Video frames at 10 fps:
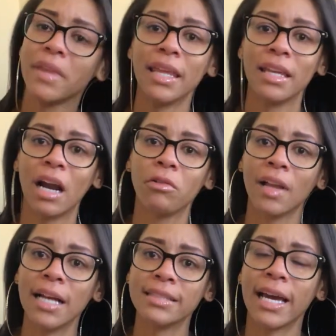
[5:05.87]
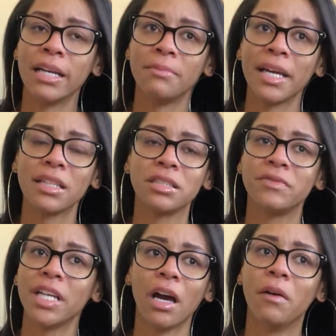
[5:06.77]
And then I realized I had to make this
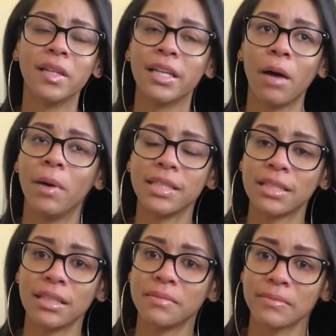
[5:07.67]
video, and then I wasn't.